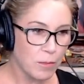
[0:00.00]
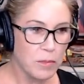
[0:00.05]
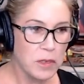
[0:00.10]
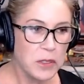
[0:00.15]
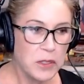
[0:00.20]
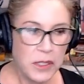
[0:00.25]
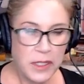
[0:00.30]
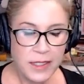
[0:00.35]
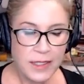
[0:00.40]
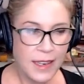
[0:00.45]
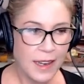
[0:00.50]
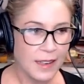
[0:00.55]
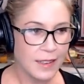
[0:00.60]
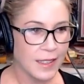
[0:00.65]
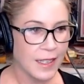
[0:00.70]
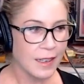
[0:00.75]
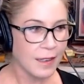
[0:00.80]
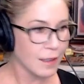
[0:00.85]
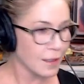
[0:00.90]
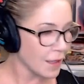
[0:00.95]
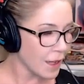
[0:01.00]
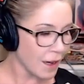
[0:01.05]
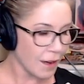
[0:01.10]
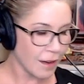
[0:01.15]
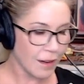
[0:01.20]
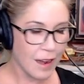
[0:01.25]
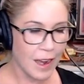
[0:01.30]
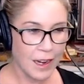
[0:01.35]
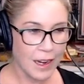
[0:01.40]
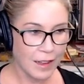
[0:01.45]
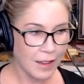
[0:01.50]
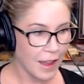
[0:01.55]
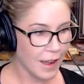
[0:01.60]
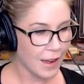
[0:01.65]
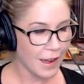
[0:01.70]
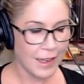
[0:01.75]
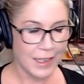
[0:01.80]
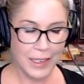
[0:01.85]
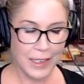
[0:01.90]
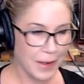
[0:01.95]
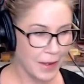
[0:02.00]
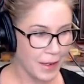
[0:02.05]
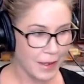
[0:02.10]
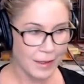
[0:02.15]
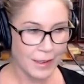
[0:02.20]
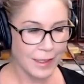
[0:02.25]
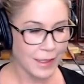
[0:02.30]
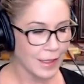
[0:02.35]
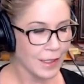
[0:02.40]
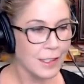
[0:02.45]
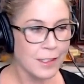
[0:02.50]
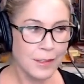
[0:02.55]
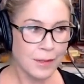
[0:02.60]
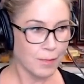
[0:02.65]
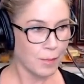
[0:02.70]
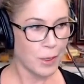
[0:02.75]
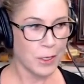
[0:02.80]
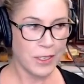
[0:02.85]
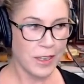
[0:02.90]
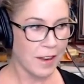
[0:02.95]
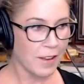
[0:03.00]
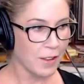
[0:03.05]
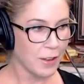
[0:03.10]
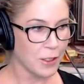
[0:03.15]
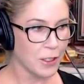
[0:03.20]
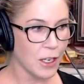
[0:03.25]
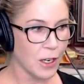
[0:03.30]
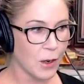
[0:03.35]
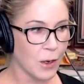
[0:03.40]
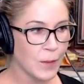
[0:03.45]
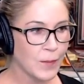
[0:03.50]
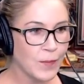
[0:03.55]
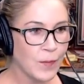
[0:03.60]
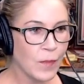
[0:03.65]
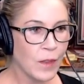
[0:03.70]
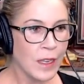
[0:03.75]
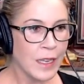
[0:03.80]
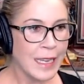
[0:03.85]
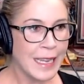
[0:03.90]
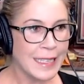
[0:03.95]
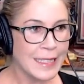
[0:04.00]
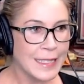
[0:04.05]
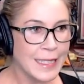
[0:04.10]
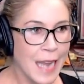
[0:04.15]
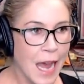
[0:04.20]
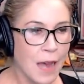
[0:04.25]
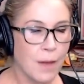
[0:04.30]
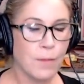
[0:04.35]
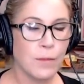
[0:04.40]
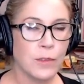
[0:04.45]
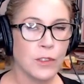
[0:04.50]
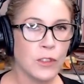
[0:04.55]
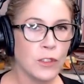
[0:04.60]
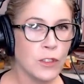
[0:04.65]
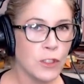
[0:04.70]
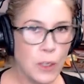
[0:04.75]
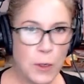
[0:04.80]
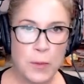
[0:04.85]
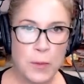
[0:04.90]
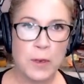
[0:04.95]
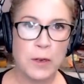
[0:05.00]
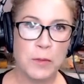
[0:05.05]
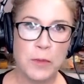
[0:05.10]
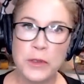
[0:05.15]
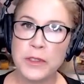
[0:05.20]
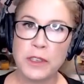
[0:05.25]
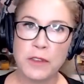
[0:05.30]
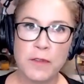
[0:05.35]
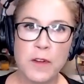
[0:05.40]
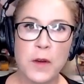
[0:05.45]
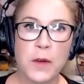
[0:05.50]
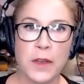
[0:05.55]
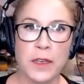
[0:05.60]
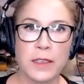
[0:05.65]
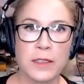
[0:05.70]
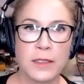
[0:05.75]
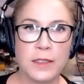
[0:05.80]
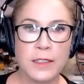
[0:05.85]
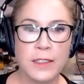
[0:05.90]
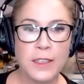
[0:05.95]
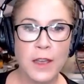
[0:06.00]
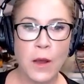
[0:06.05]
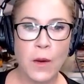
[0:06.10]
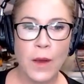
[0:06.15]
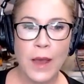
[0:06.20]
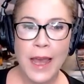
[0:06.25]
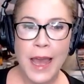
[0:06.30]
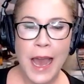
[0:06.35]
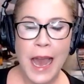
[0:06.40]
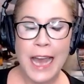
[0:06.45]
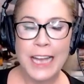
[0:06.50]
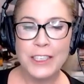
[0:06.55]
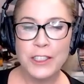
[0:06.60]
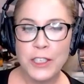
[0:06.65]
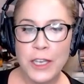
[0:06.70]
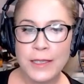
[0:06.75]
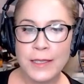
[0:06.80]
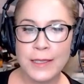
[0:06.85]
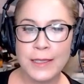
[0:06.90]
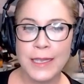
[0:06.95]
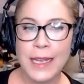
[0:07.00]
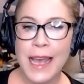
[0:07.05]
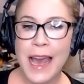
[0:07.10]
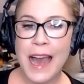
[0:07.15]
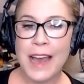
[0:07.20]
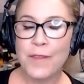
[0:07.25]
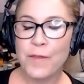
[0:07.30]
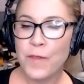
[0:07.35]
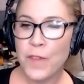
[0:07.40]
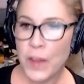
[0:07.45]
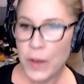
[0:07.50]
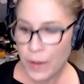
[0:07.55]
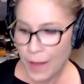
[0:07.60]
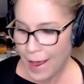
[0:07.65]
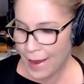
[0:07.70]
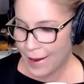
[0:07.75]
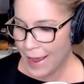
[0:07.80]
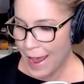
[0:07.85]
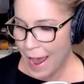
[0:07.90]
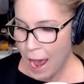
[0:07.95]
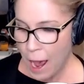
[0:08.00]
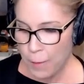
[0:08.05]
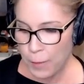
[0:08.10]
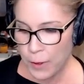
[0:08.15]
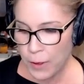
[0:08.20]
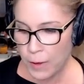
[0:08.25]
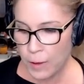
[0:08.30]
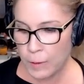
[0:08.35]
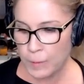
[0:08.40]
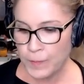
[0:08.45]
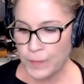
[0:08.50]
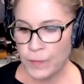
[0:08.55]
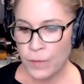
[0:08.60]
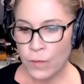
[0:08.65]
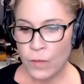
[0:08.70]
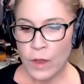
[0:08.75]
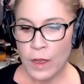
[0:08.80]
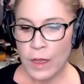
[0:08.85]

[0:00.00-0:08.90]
you know, music stings here and there, kind of like are you here on this particular show, it's not super music focused. So I just, I feel like Apple